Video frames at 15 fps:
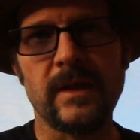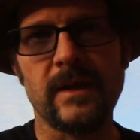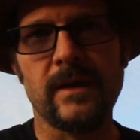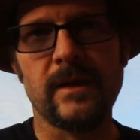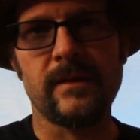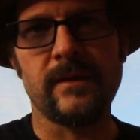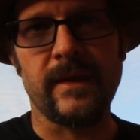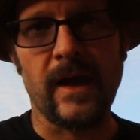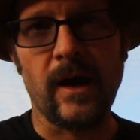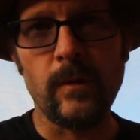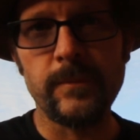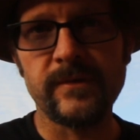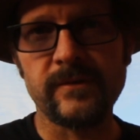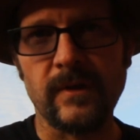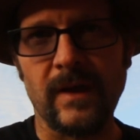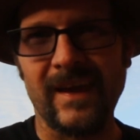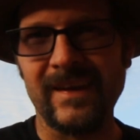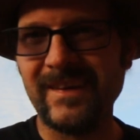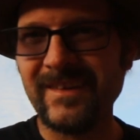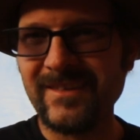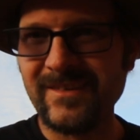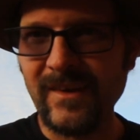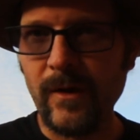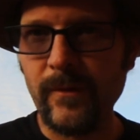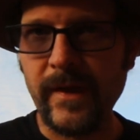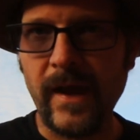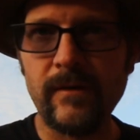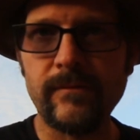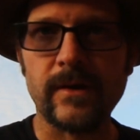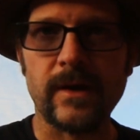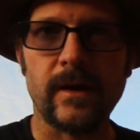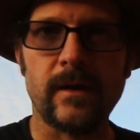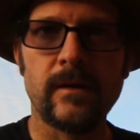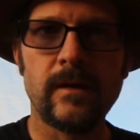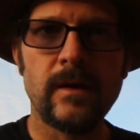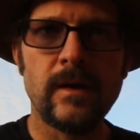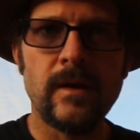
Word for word: in the Alps, and in South Africa.